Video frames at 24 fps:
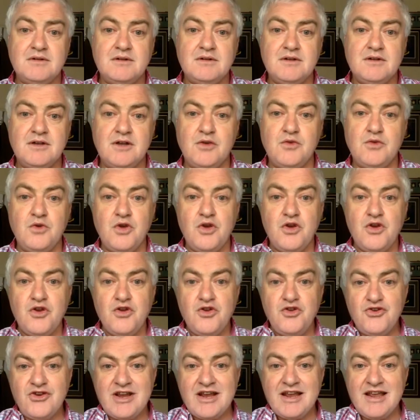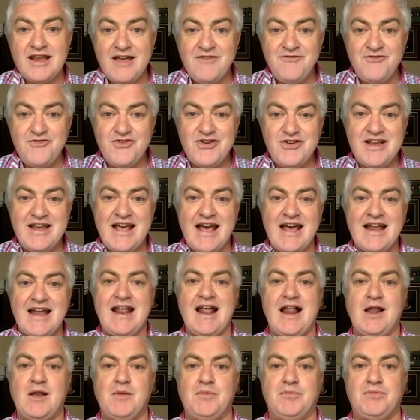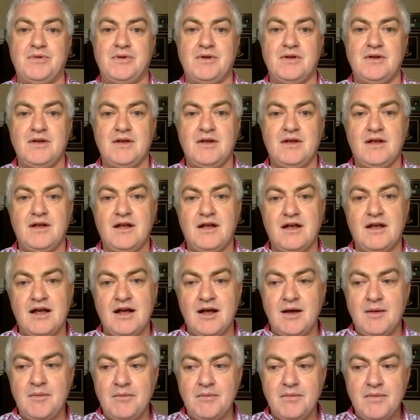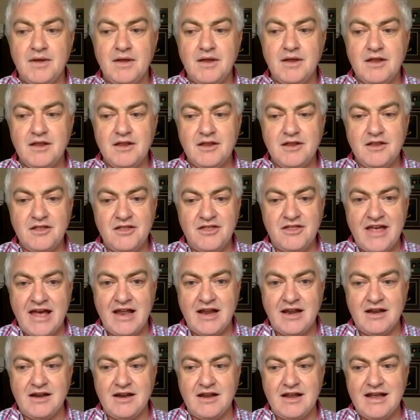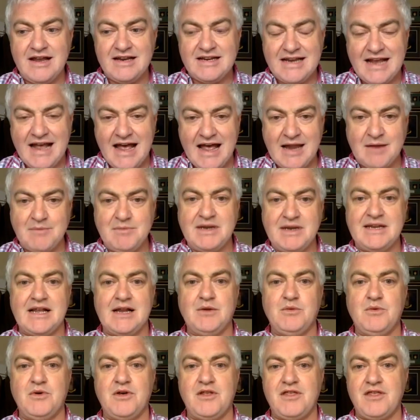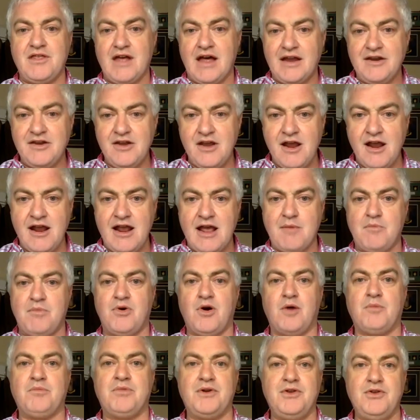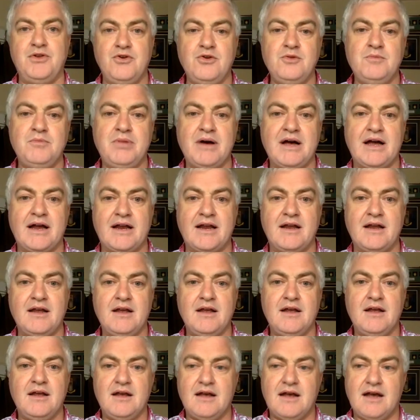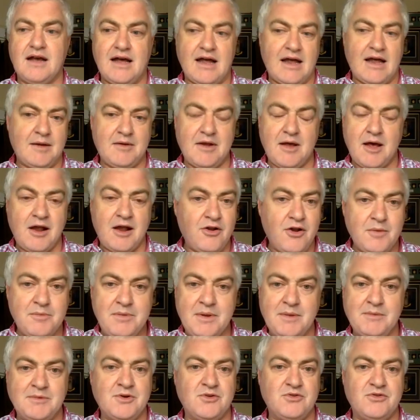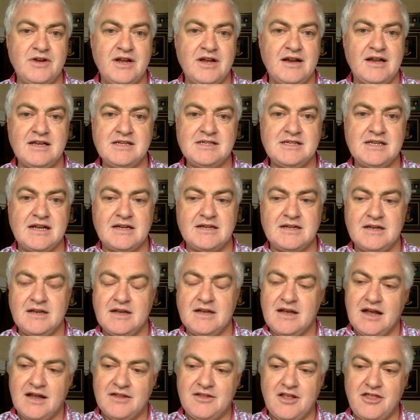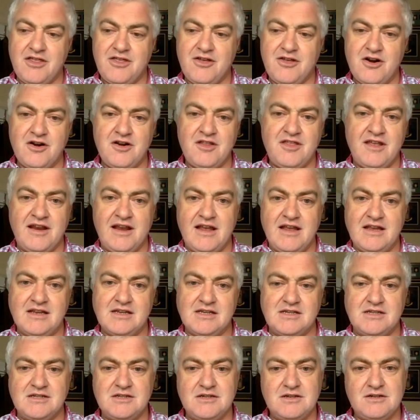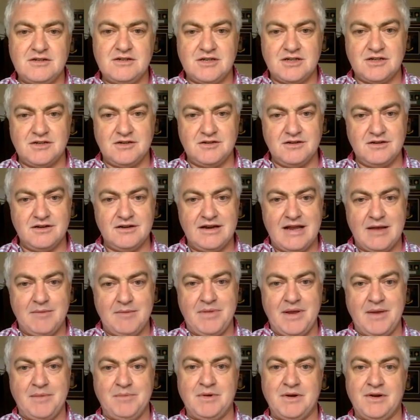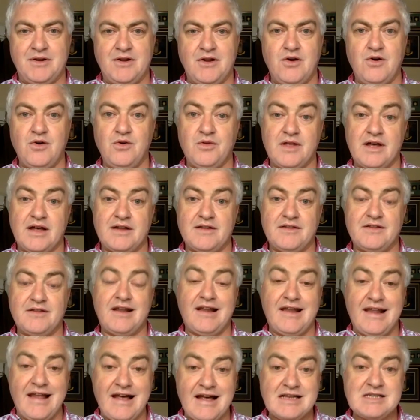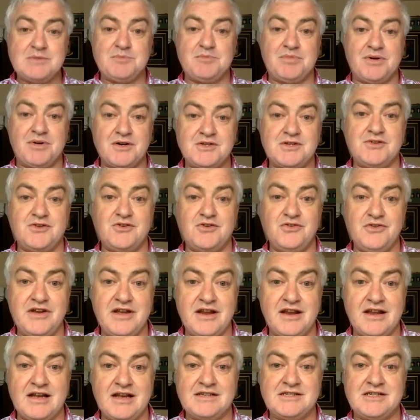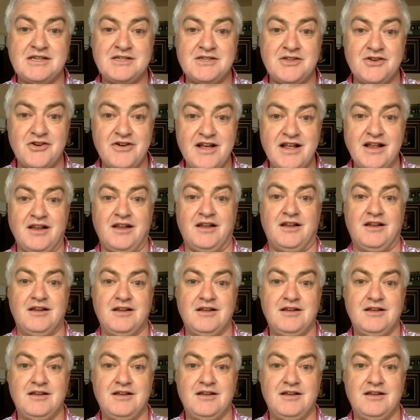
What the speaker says: You know, if you get help, then it can be dealt with and you can get proper you back. And a lot of people don't realize that. And the third thing is to let people know that the last person who realizes they're ill